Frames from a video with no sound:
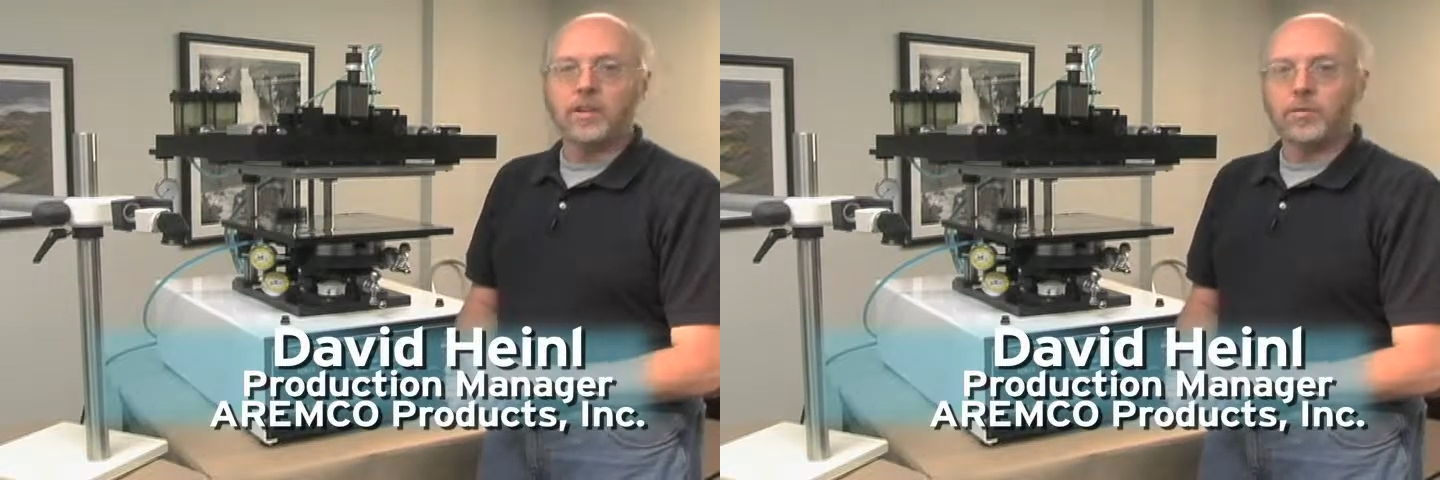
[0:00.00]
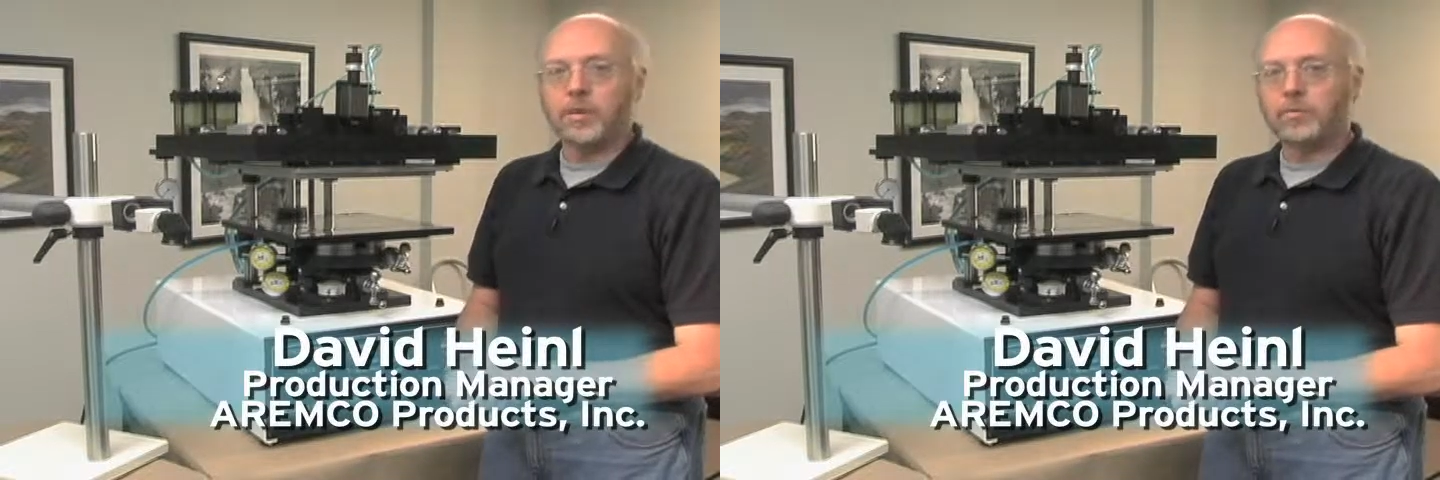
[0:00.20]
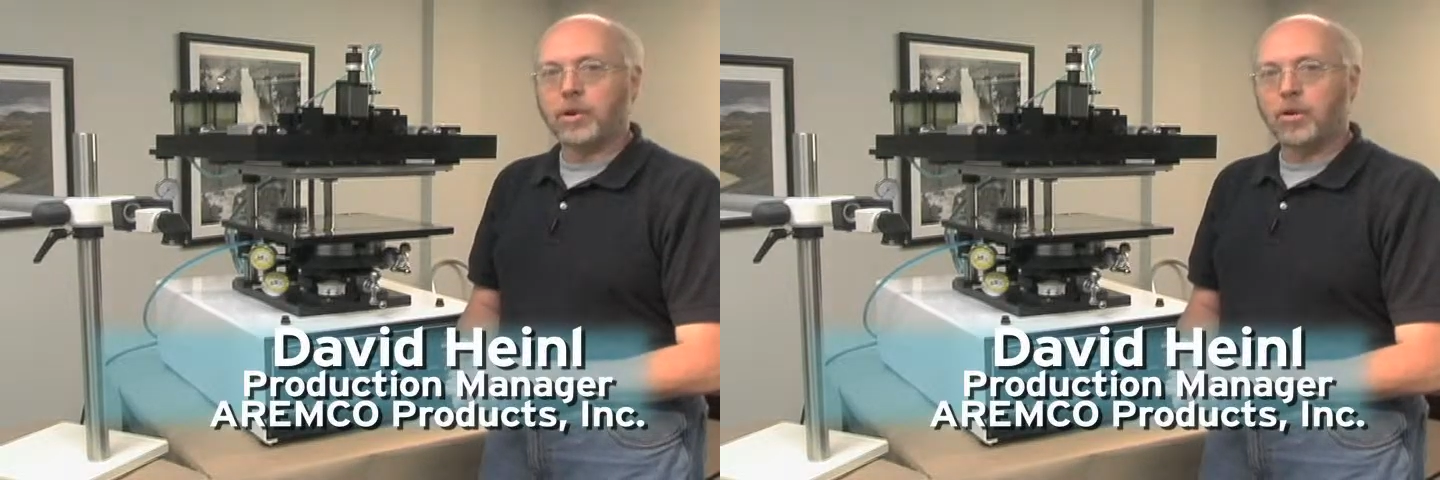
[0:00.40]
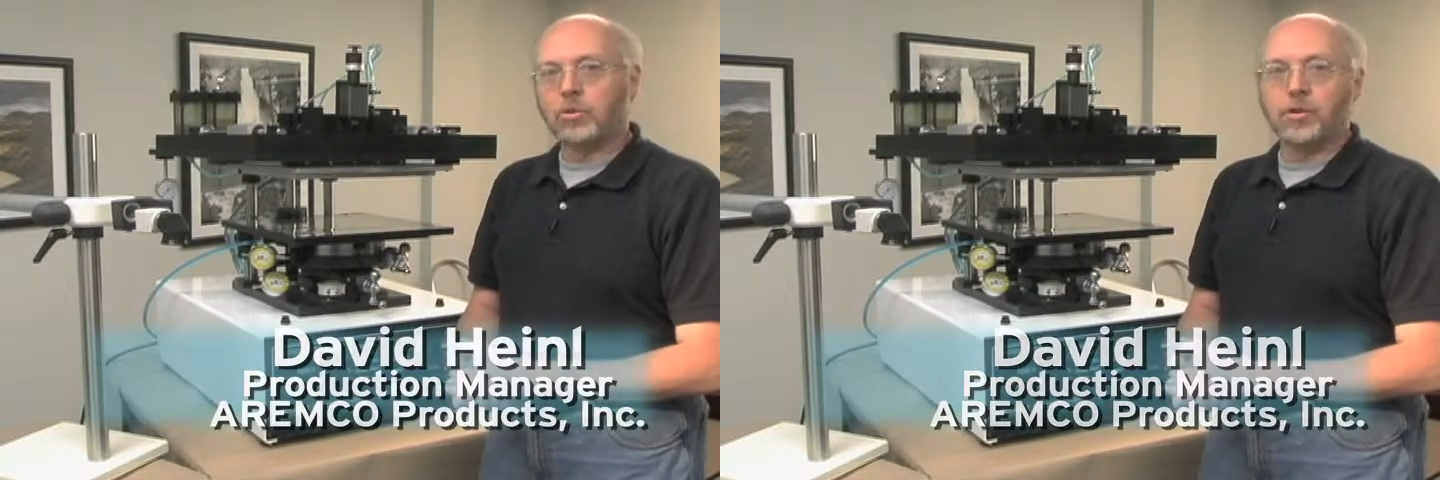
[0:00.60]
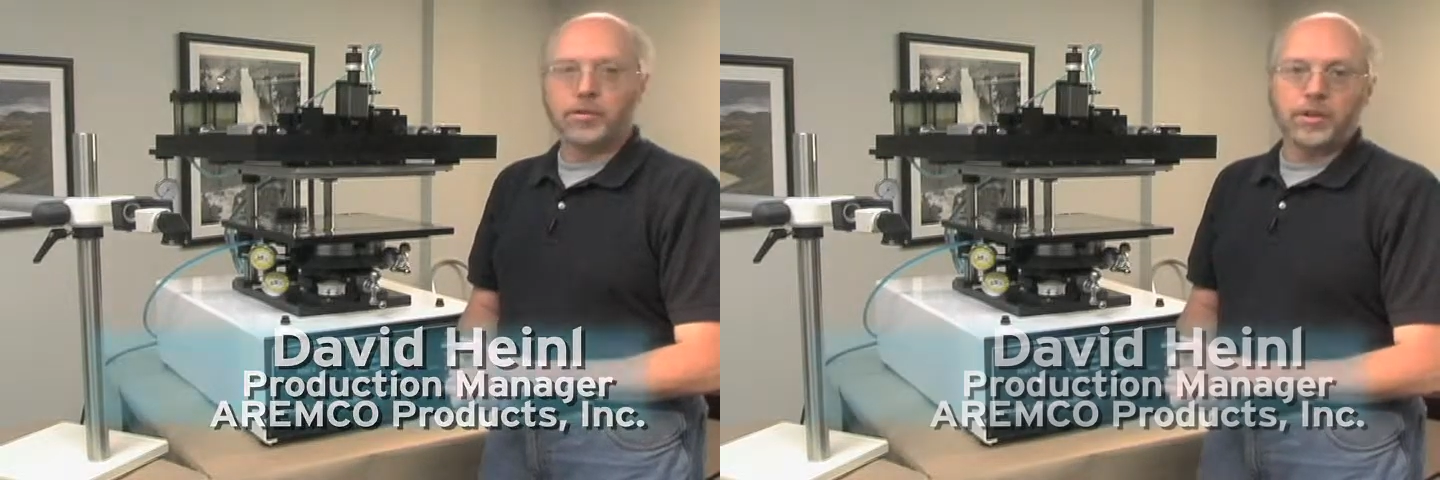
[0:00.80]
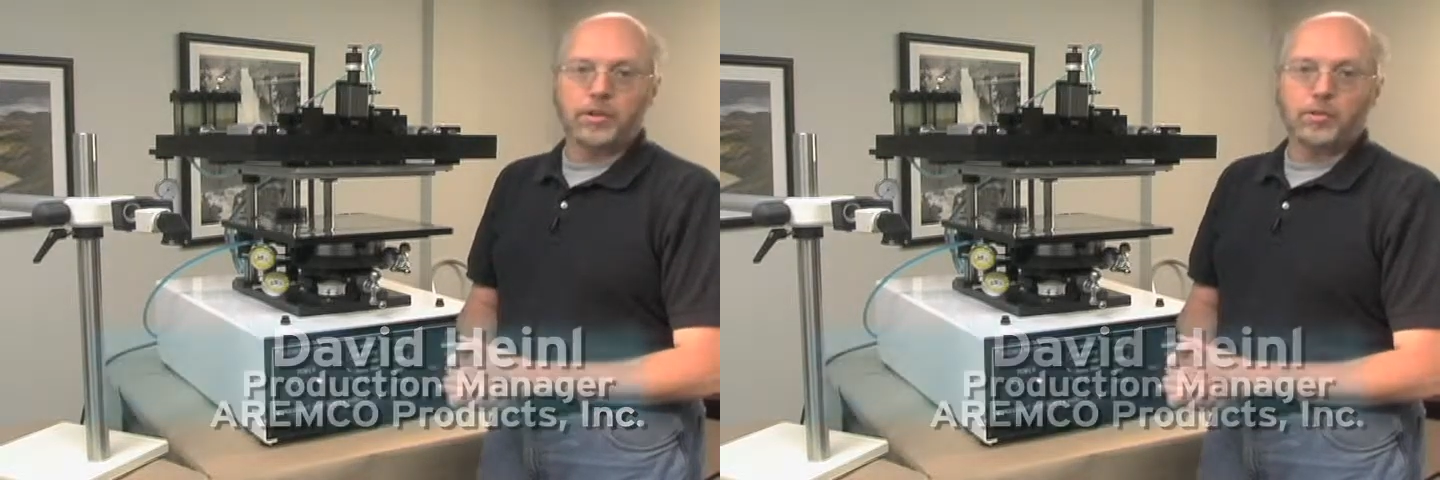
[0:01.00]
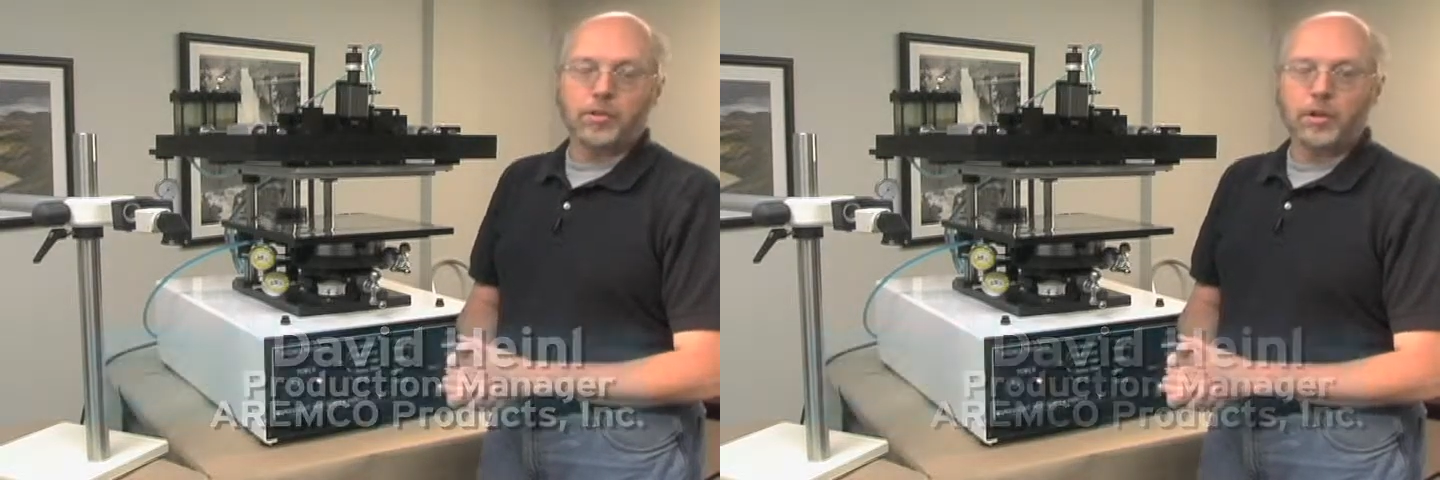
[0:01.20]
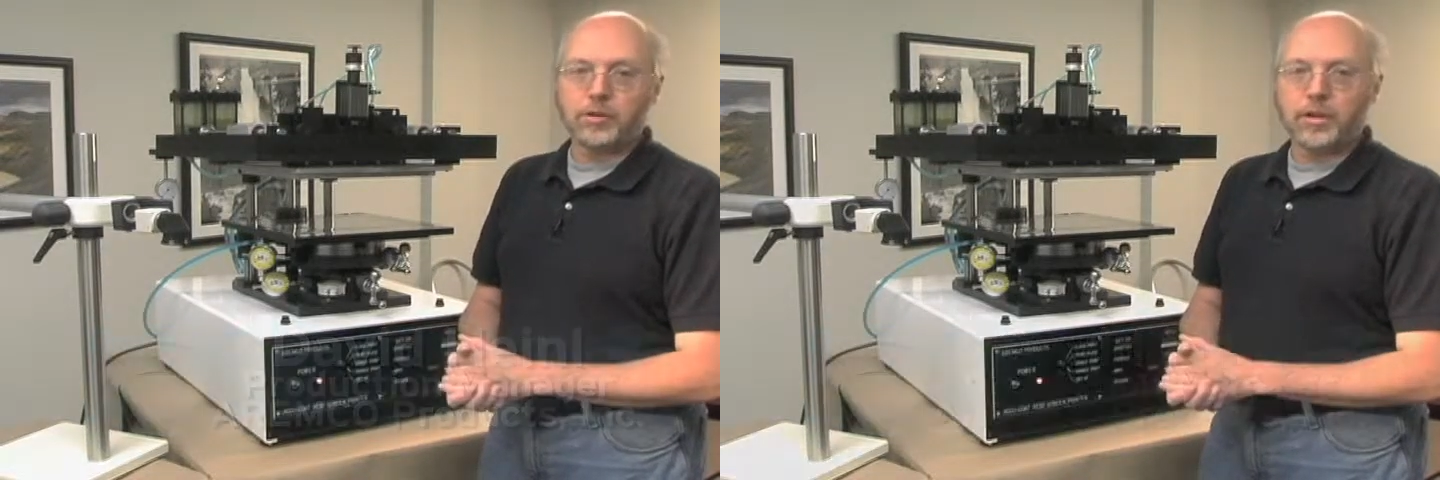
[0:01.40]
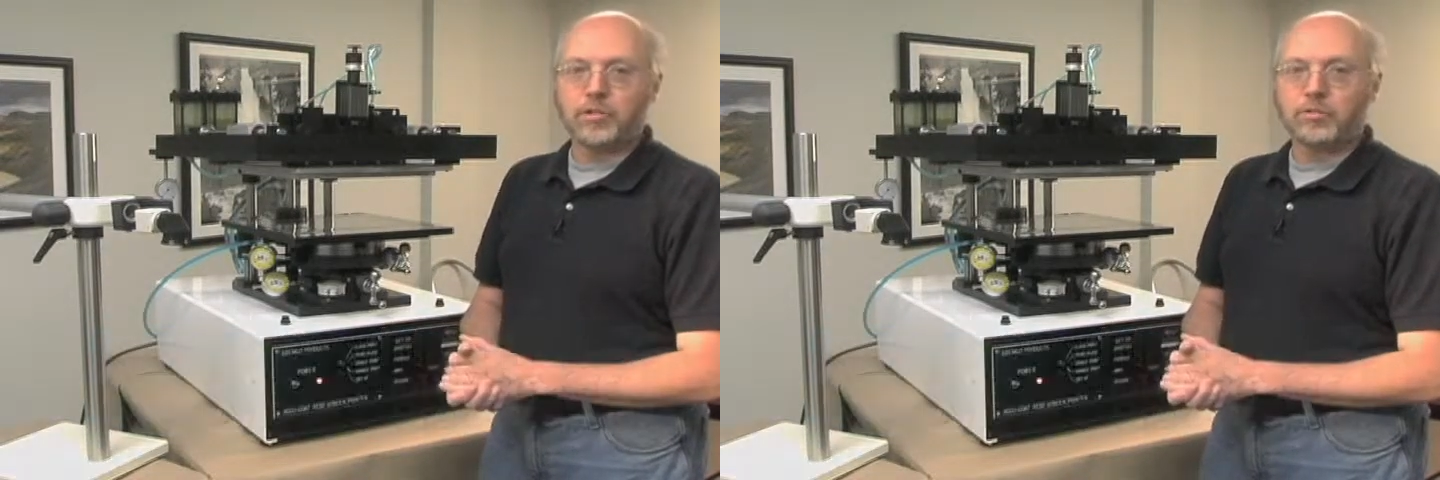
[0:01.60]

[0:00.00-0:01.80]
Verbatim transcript: The Aremco 3230